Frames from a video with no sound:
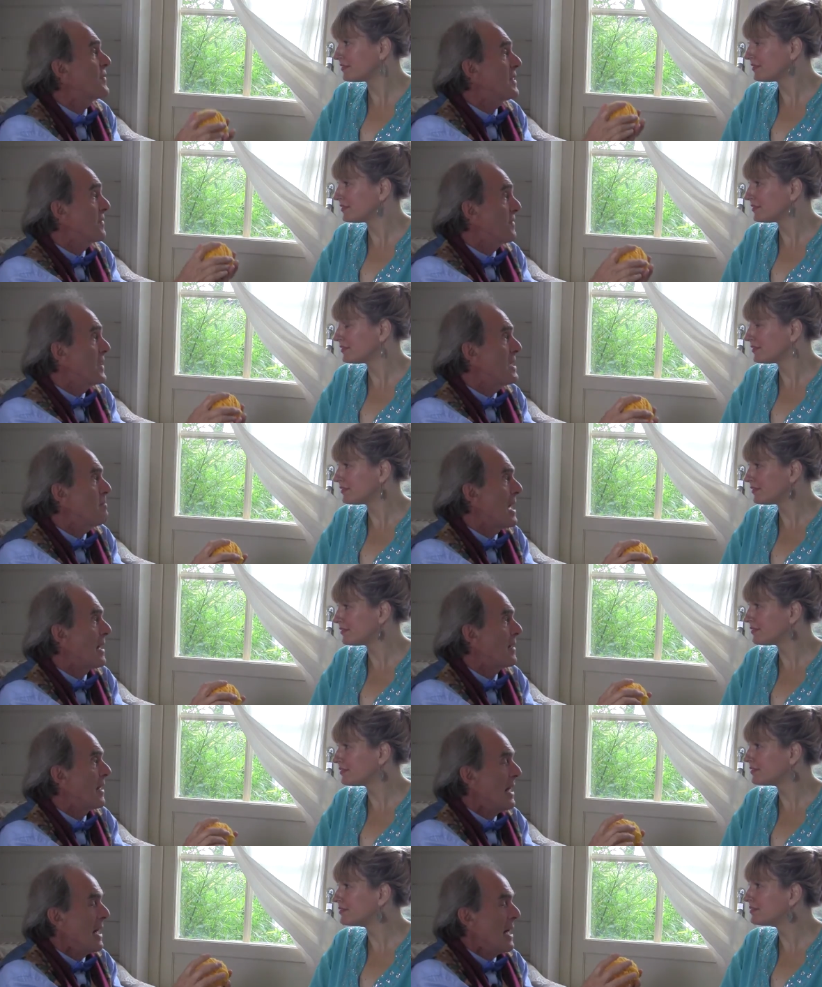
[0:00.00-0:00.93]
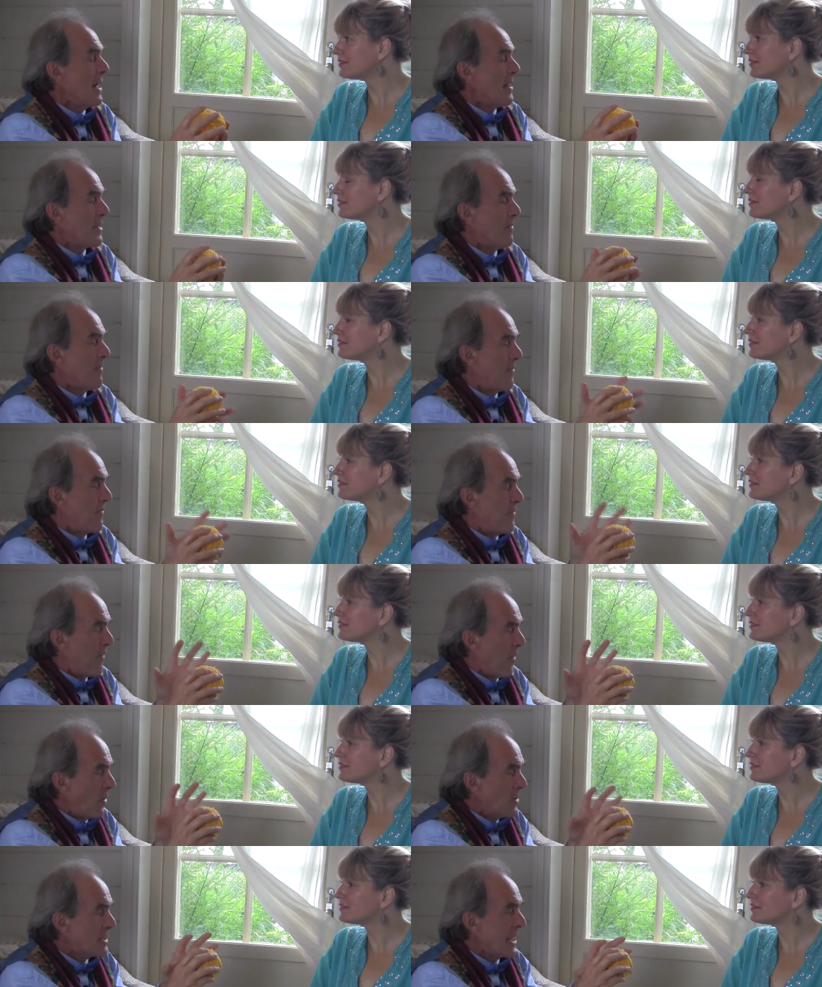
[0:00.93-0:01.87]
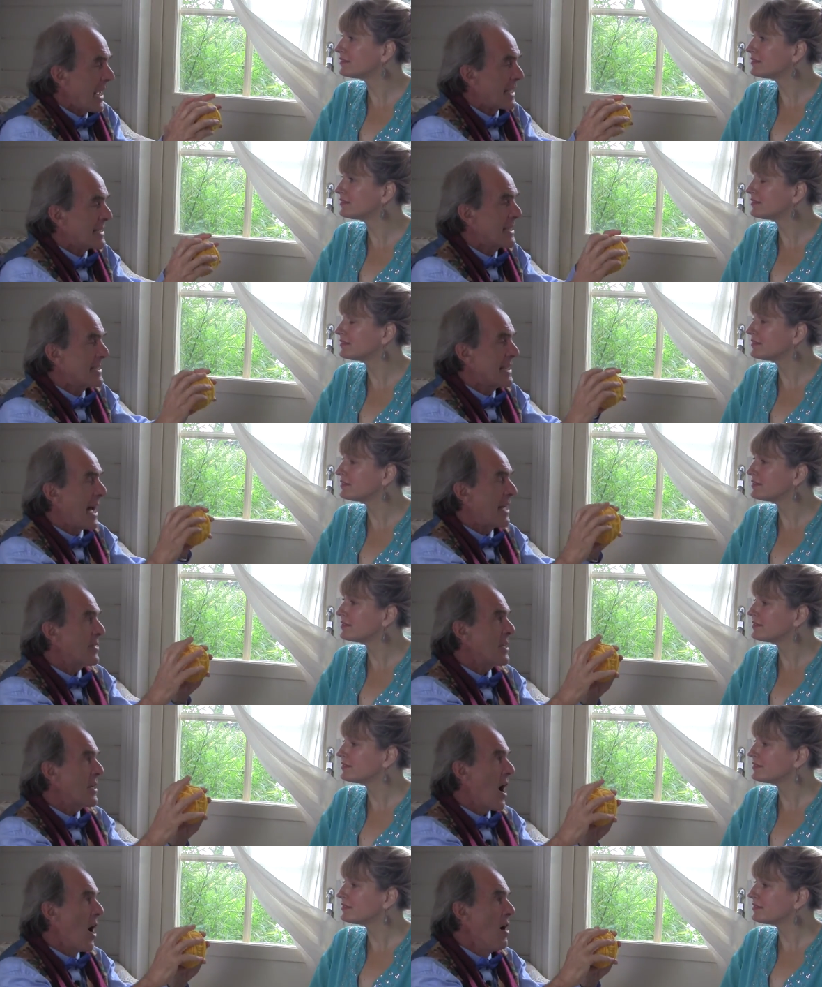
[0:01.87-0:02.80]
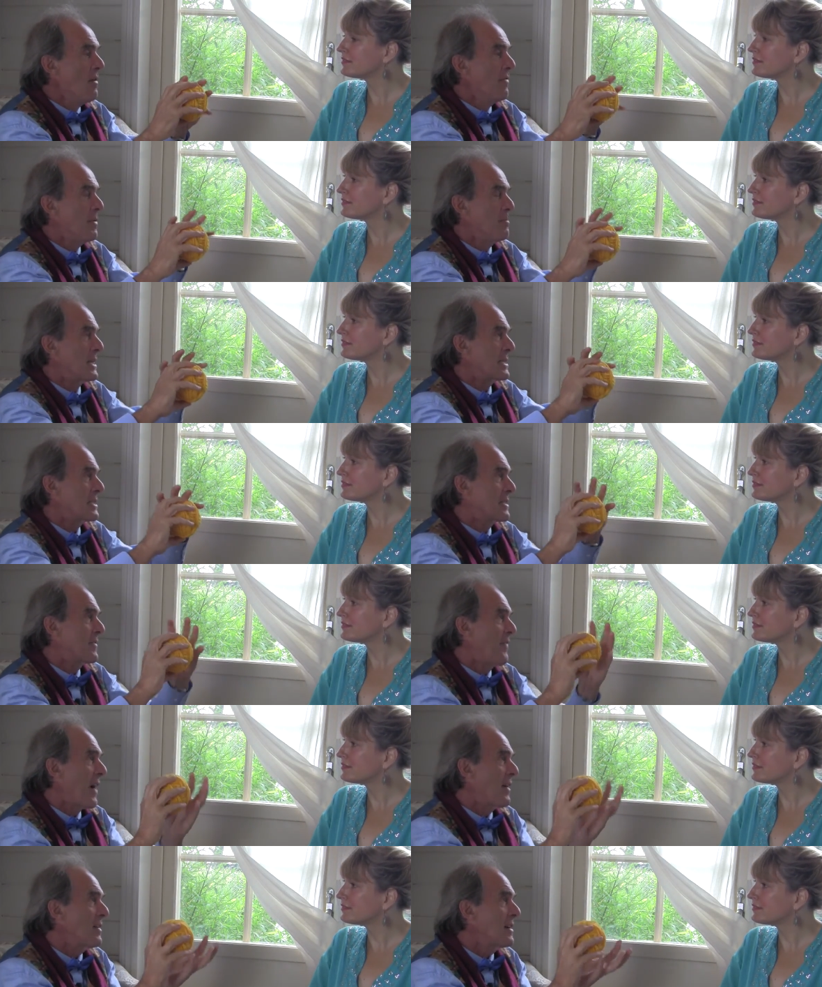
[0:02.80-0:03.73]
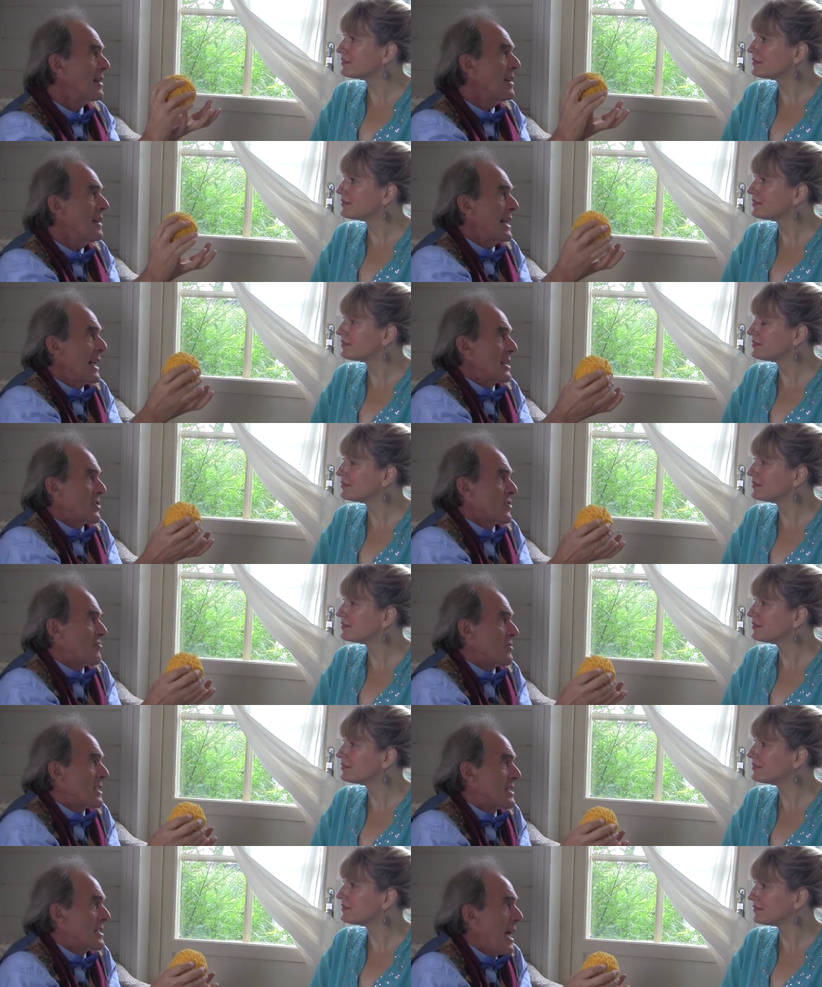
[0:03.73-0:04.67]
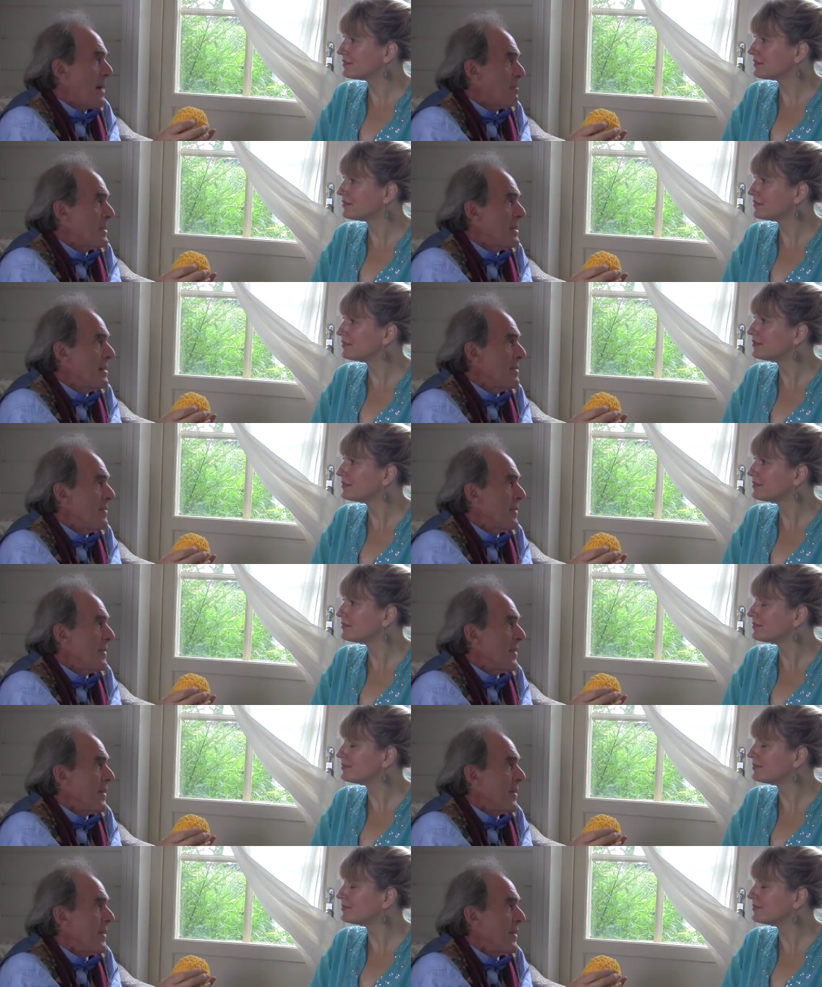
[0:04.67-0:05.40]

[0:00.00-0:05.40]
Speaker 1: for the female. The vortex is like the ovum. It's spherical. It's receptive.